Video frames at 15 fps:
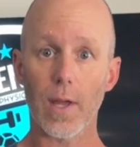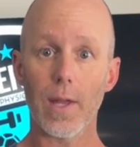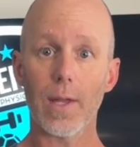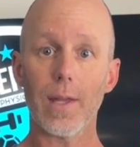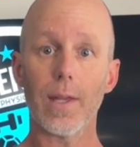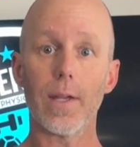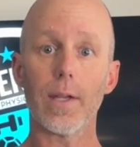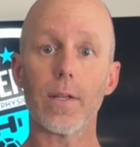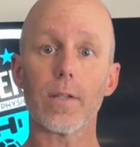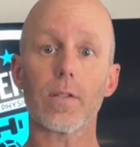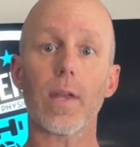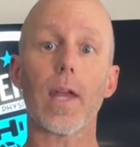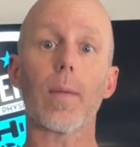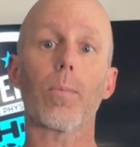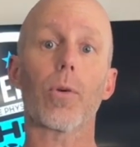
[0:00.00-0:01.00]
is
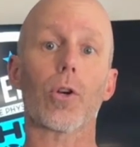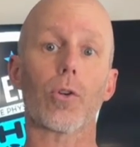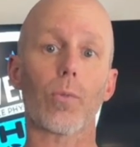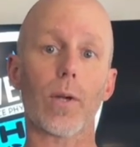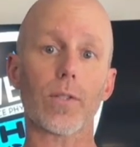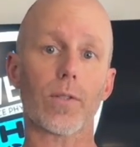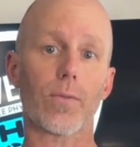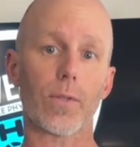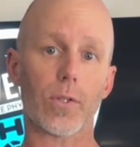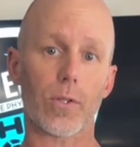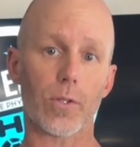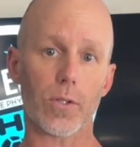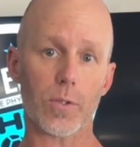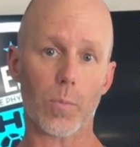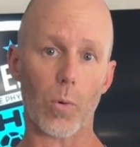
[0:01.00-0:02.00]
a progressive return to
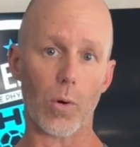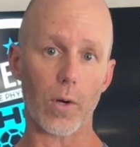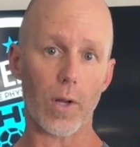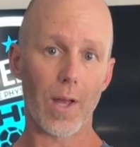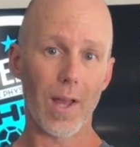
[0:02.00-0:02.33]
sport.